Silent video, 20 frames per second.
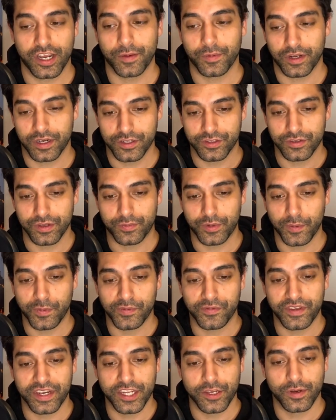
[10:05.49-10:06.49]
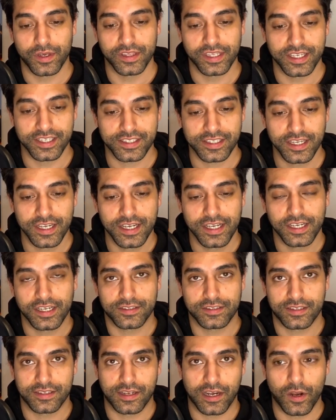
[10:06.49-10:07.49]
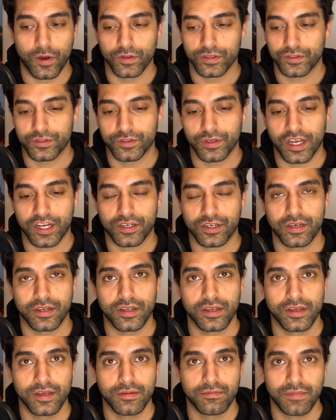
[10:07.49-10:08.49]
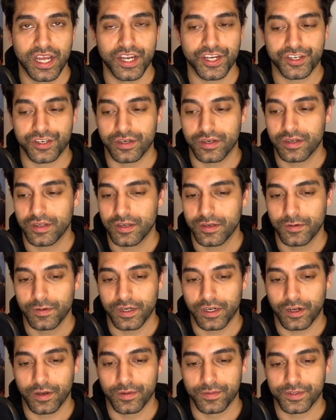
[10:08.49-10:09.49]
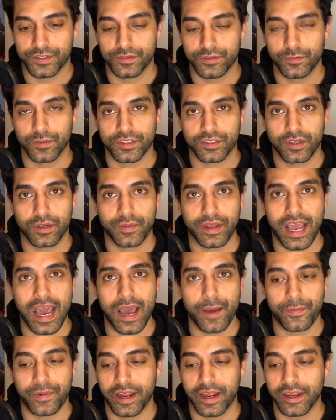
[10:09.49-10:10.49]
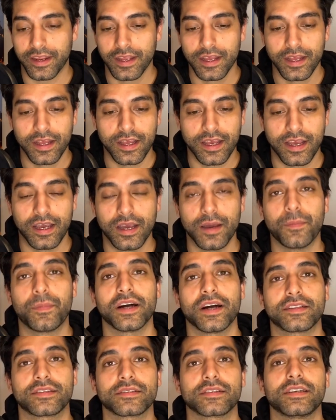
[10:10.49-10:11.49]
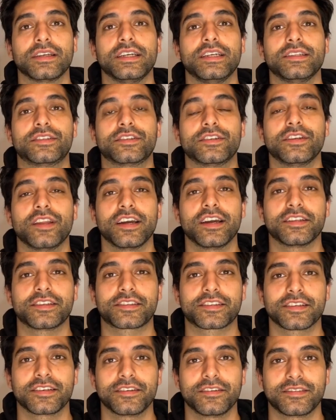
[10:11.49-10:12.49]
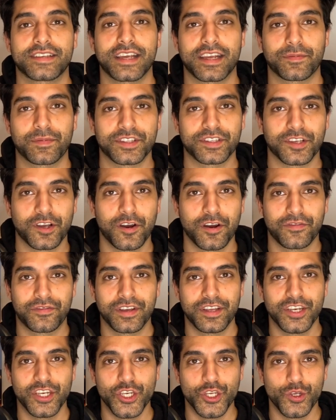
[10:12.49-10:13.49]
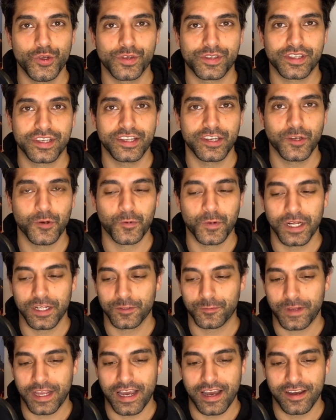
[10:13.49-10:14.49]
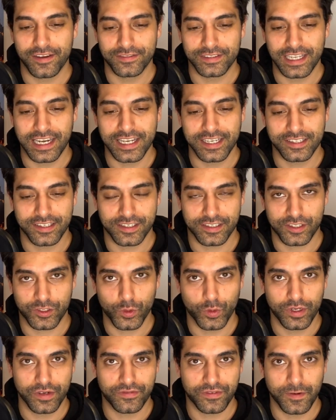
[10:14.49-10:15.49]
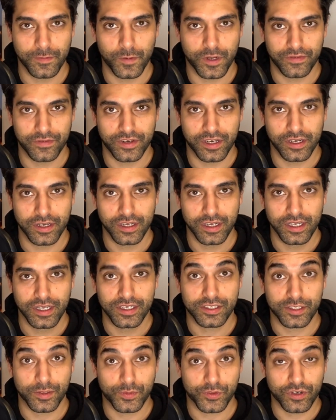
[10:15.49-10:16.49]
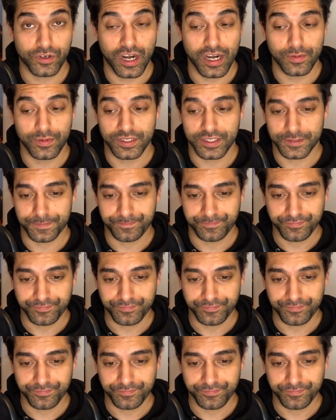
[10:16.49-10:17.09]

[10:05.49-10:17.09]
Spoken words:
I'm going to do a proper video on this because there's a lot to actually mention when it comes to what's going to be happening. But in tonight's segment of News in Your World, we have the latest story from one of our subscribers.